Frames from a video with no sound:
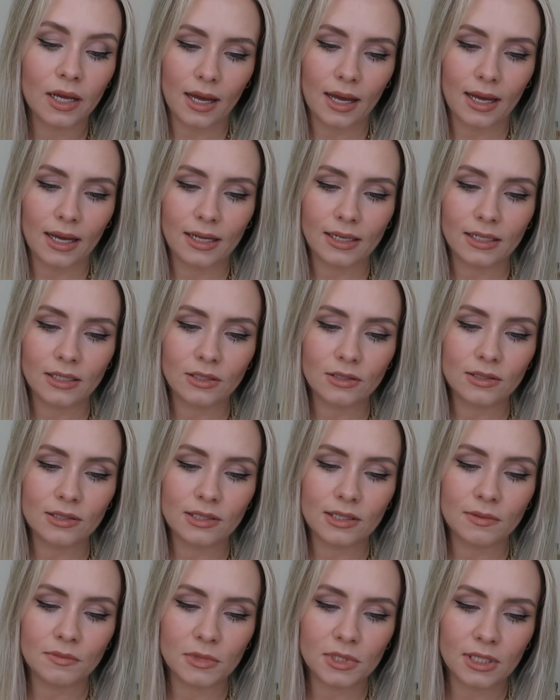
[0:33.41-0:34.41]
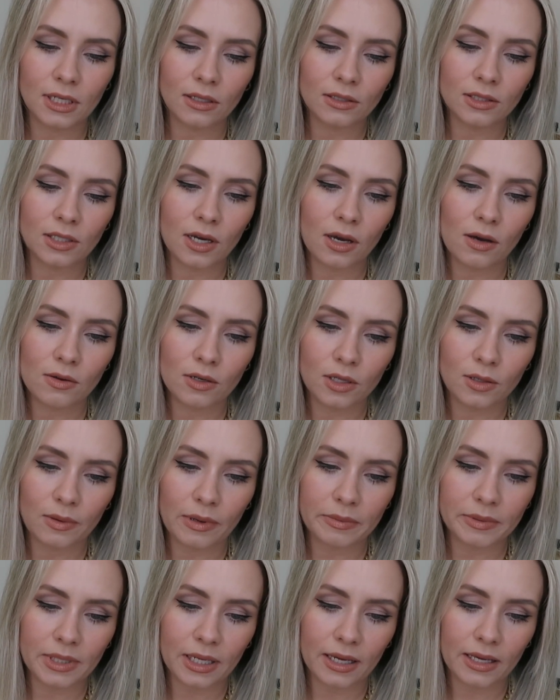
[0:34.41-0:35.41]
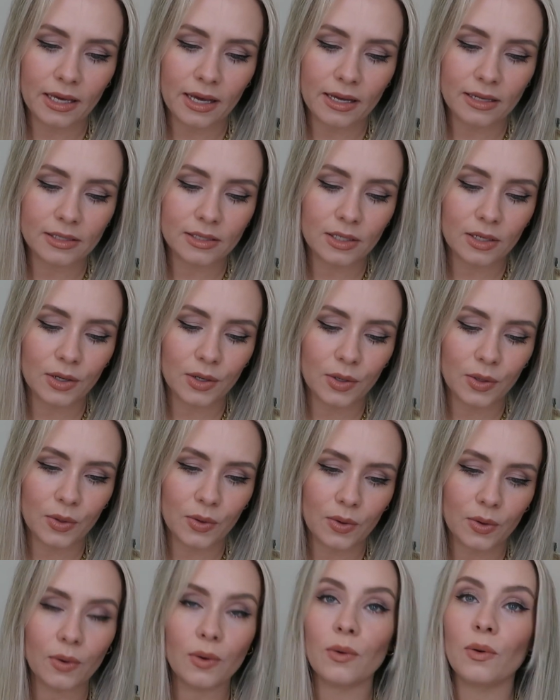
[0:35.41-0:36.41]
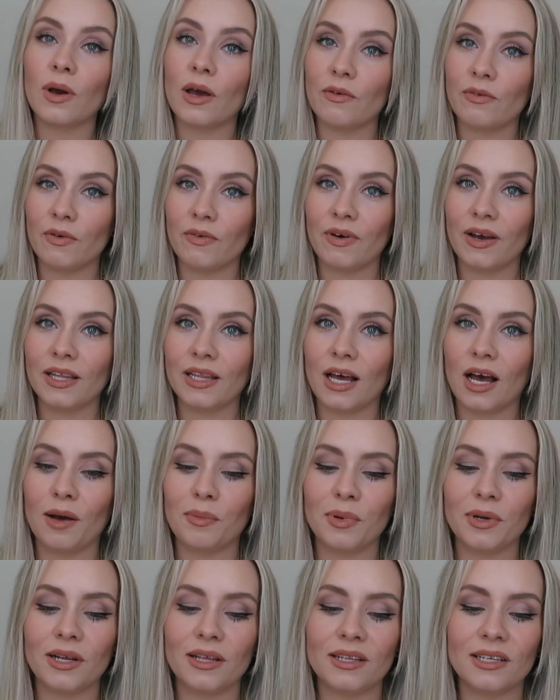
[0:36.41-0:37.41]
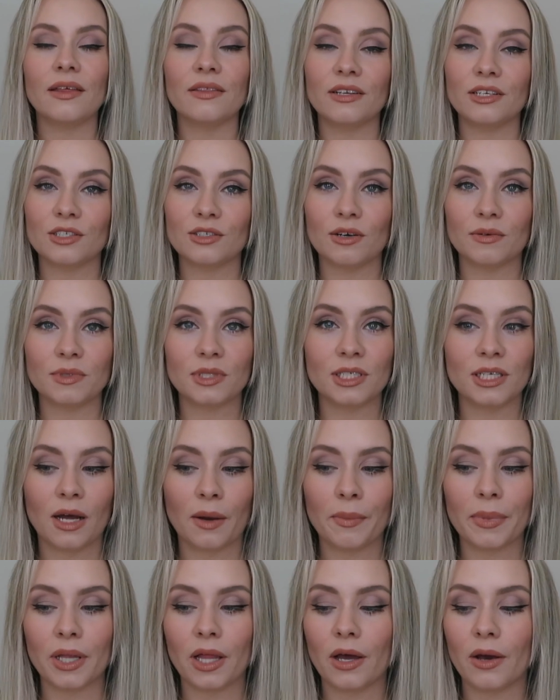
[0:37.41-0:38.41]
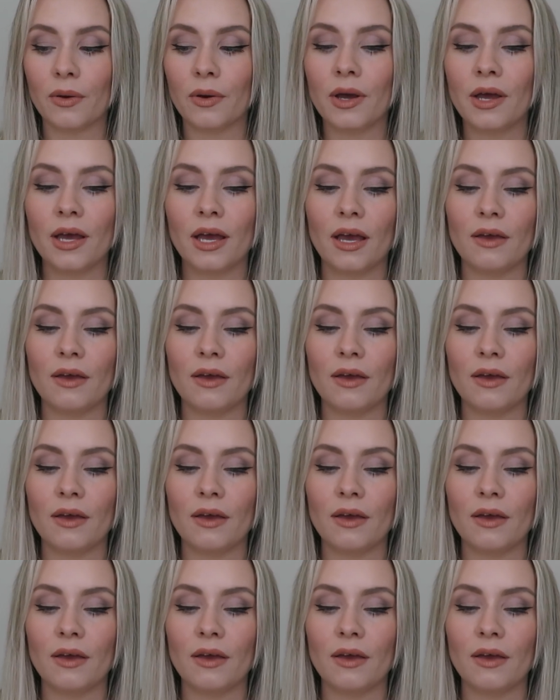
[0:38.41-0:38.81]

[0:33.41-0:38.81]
and it doesn't seem to tell us the code on the website yet, so if I find that, I'll put it in the description down below.